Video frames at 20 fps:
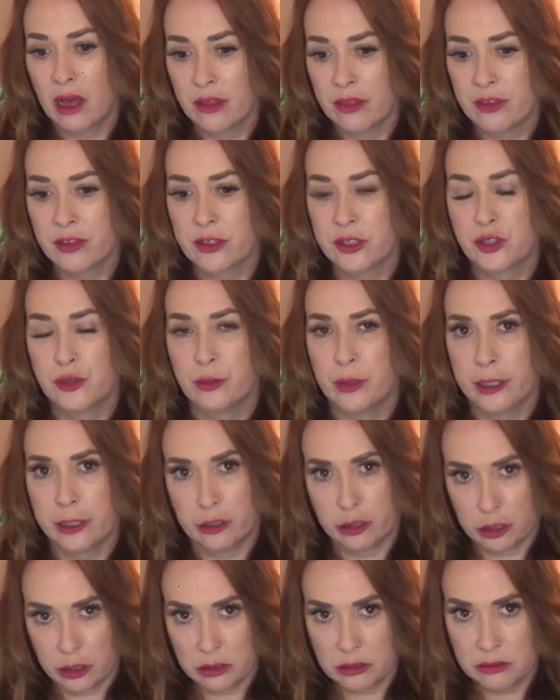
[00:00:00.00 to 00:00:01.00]
the
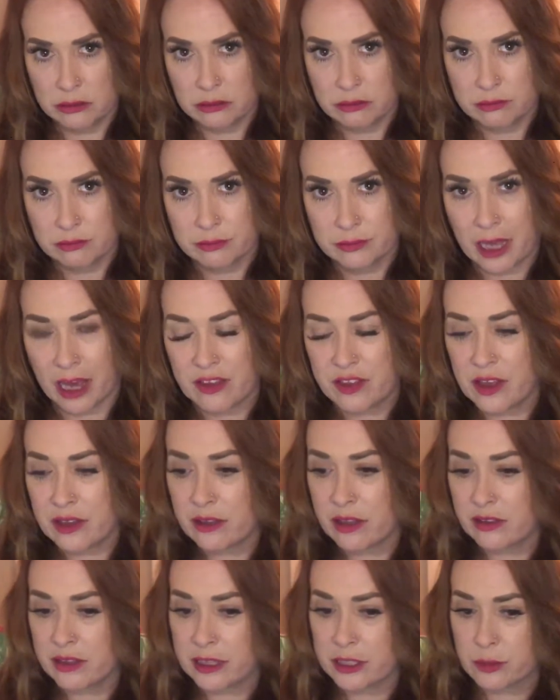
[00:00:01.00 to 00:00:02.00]
trigger. I think
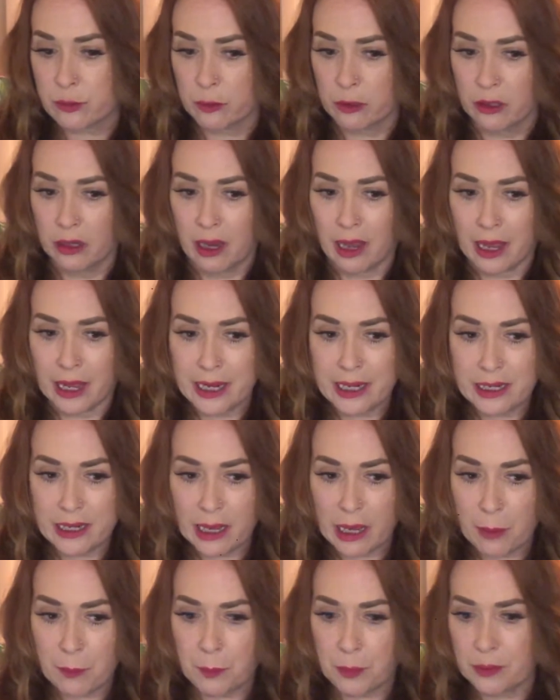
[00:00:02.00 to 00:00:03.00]
that things were lined
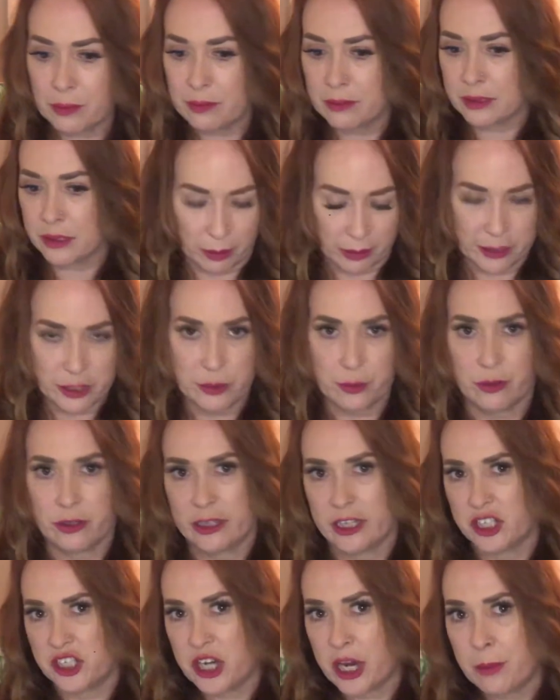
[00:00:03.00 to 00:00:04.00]
up. Bullets were
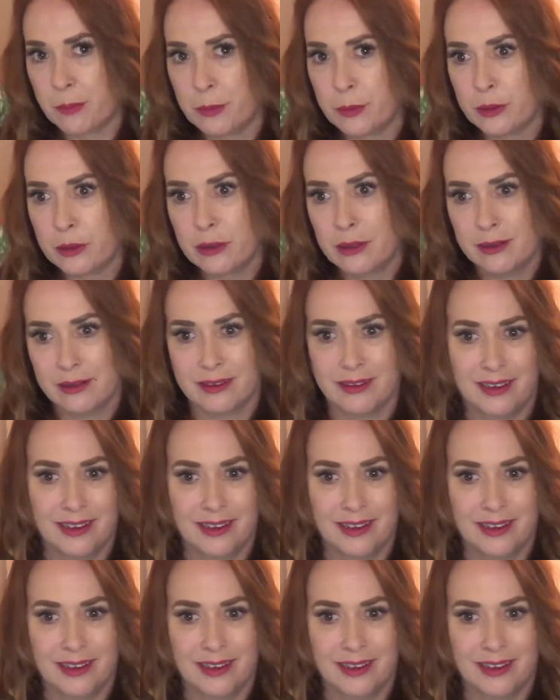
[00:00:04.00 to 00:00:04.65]
in the chamber.